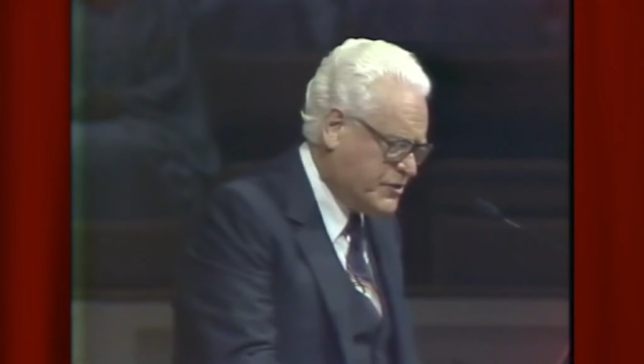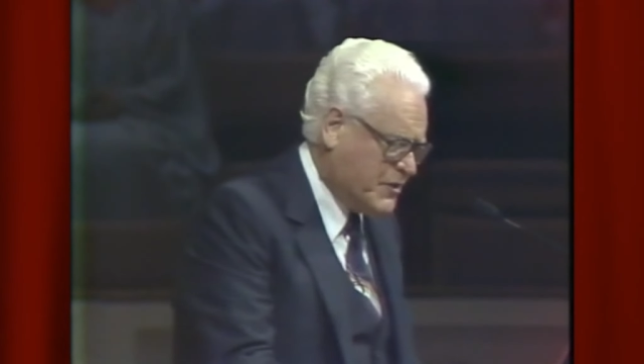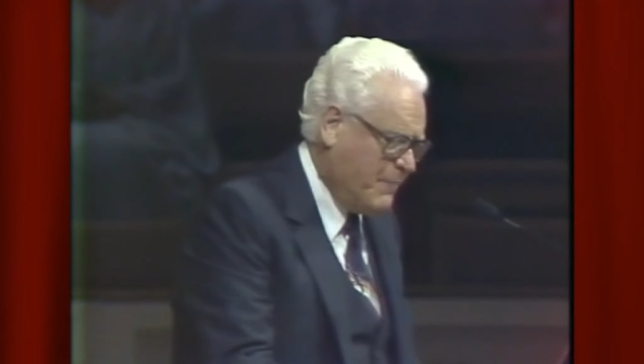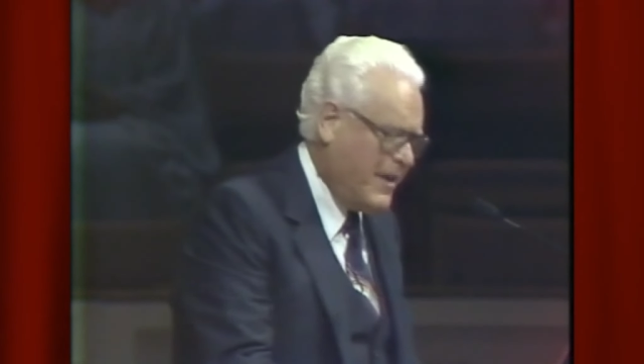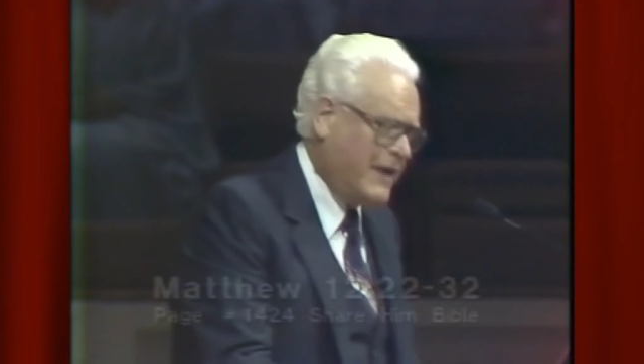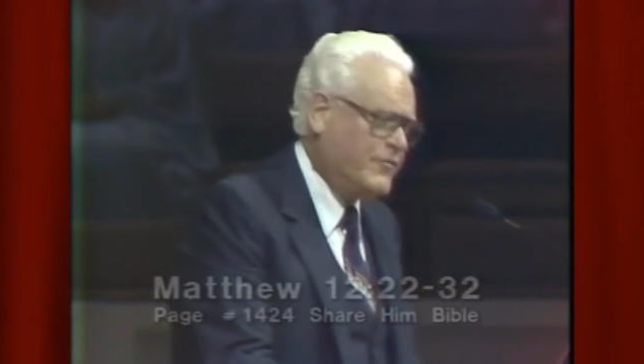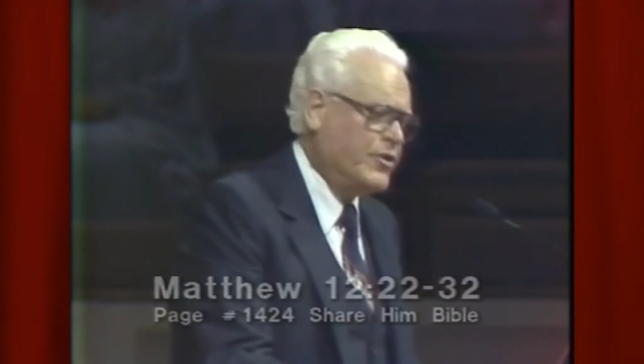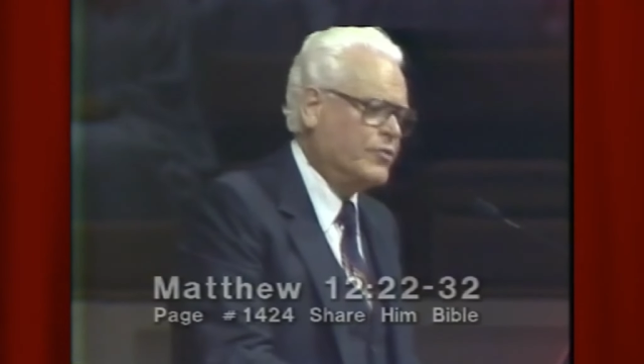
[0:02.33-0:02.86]
to
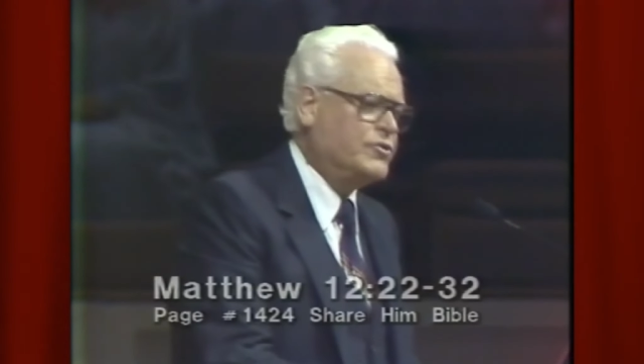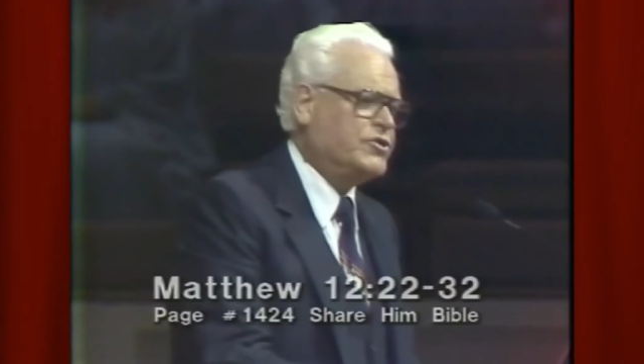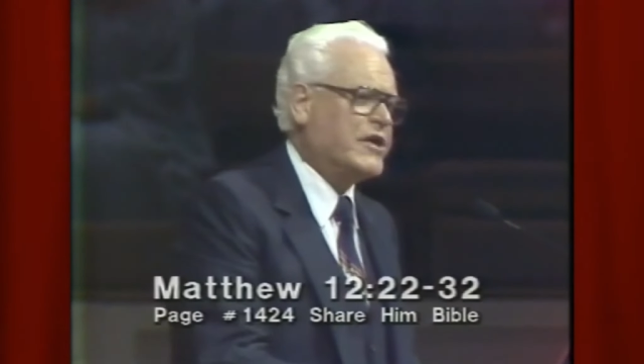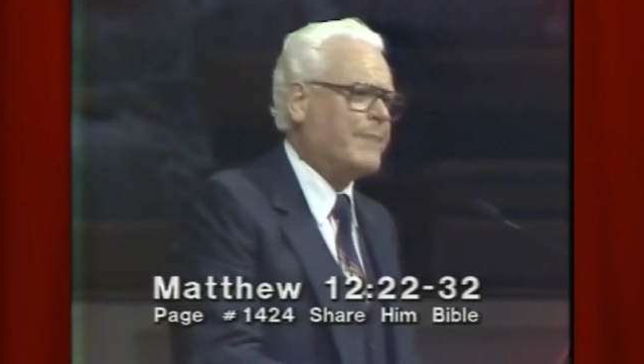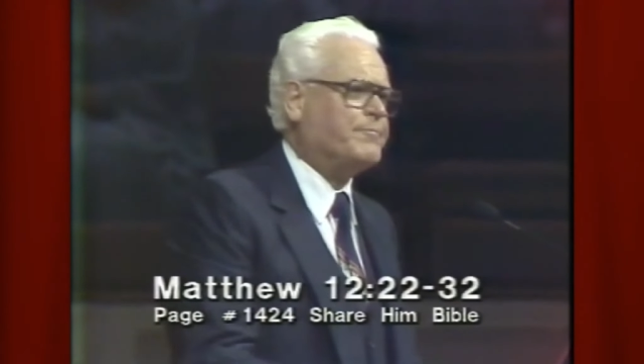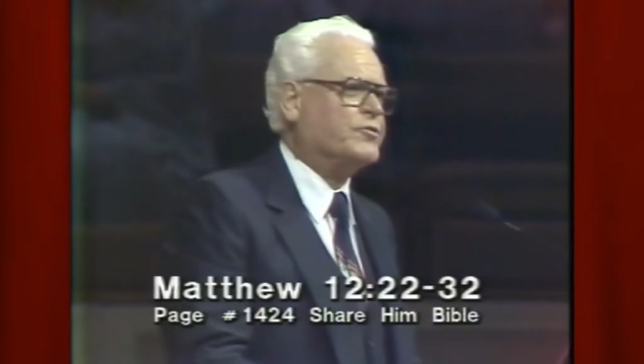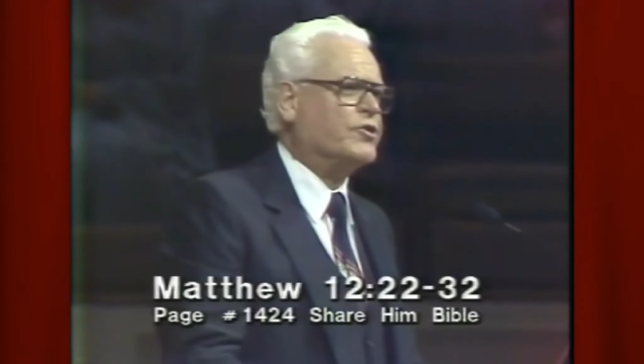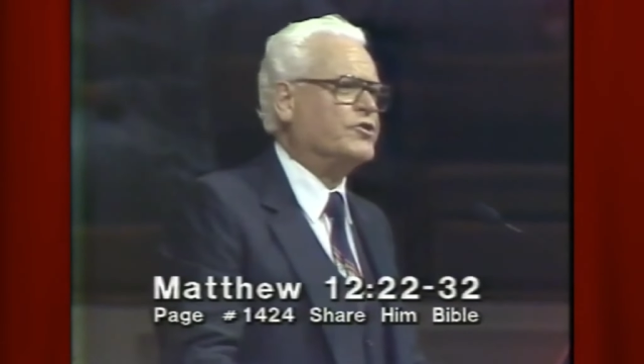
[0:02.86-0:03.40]
Matthew
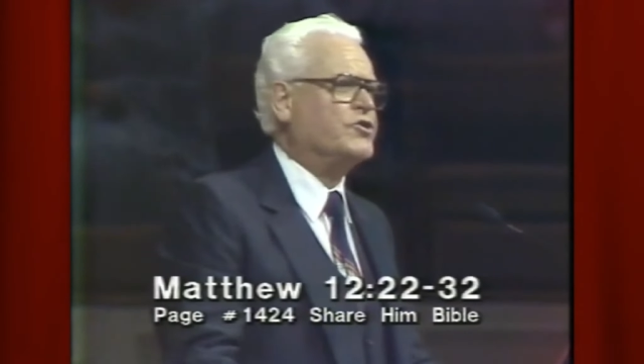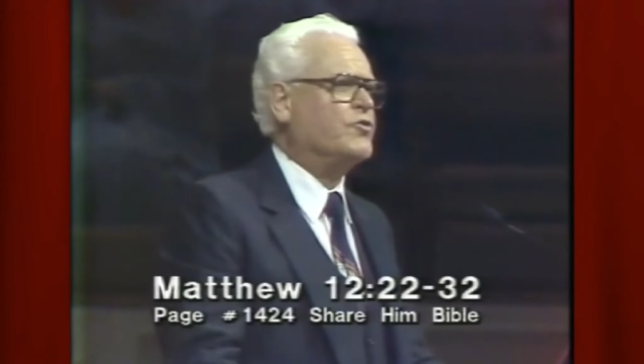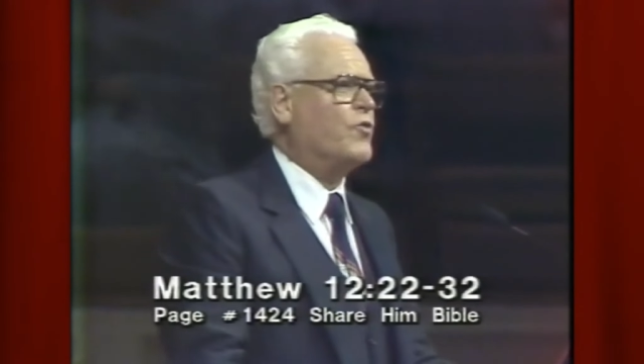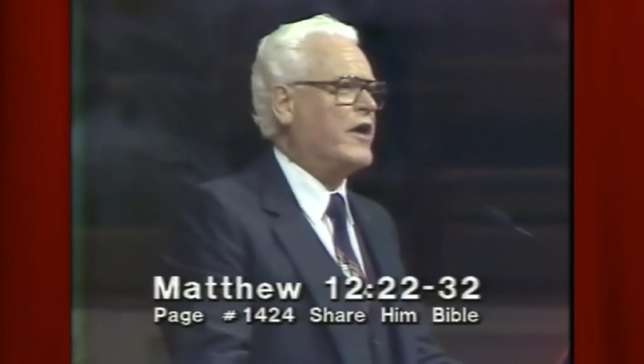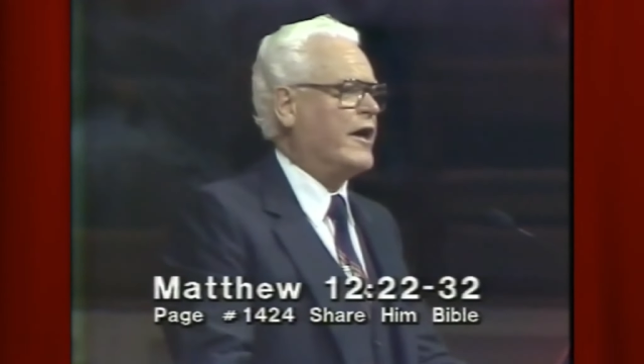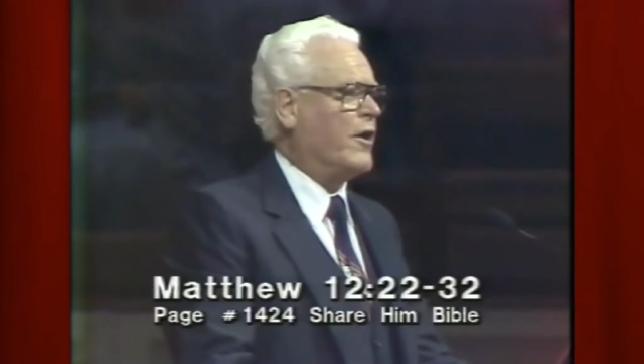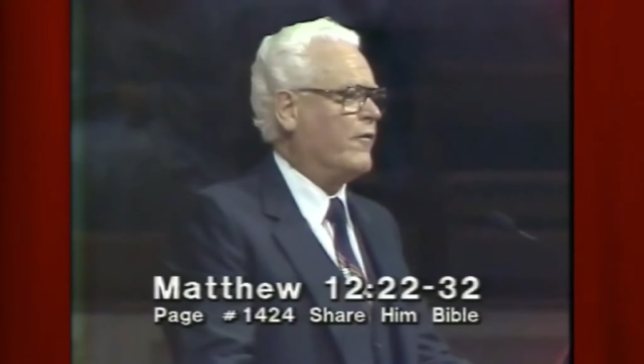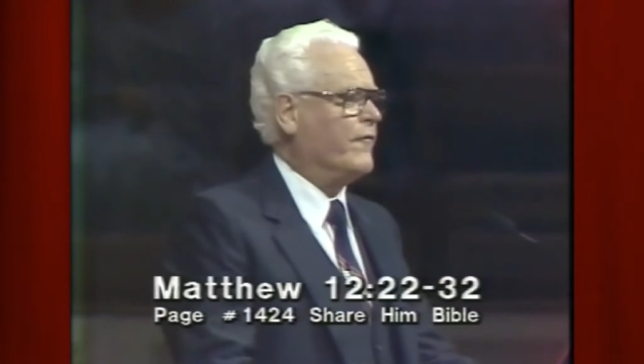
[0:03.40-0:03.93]
chapter
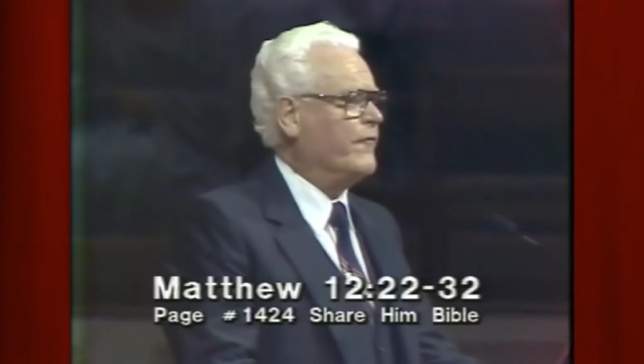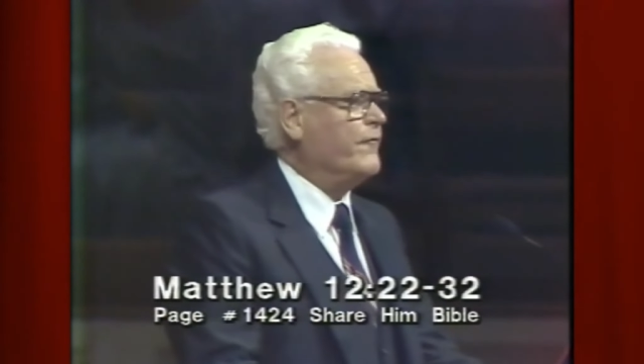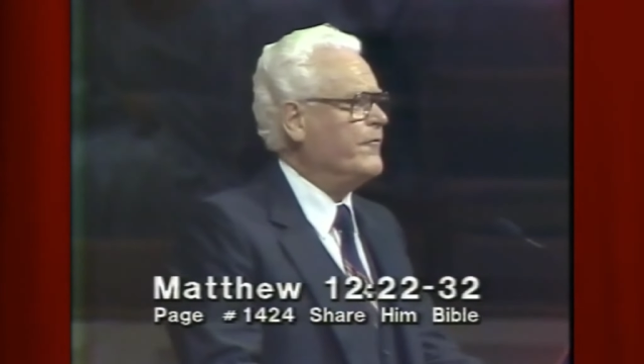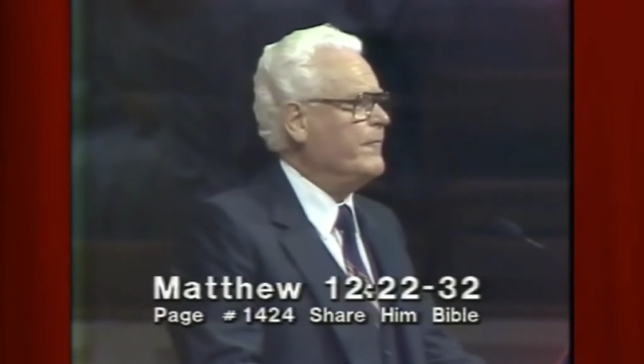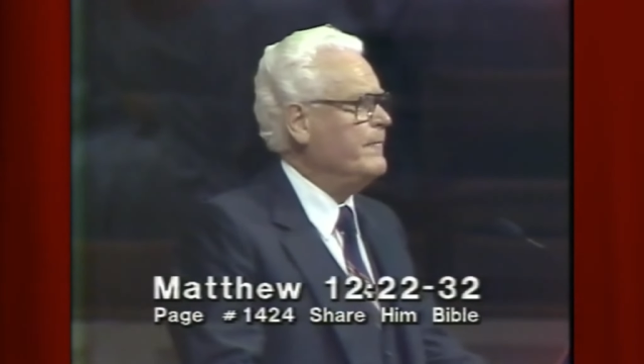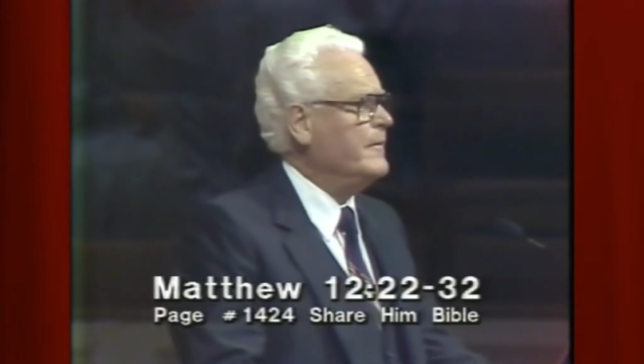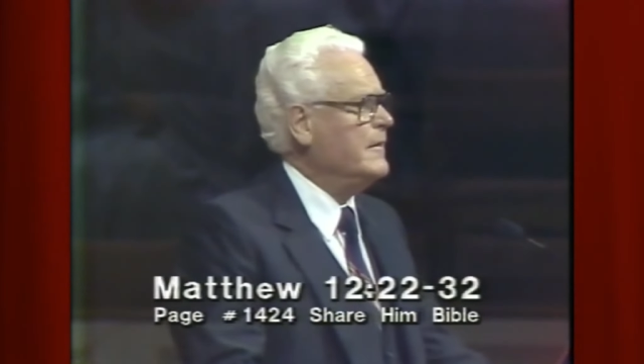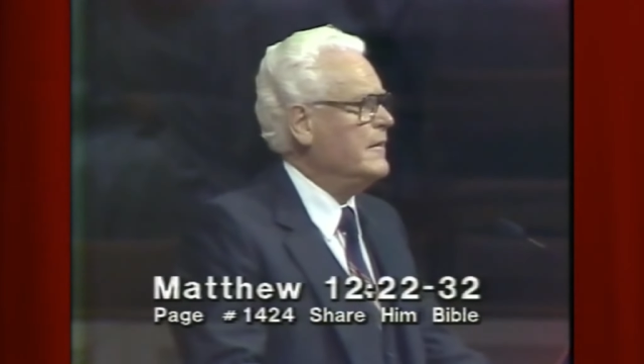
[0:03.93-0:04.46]
12.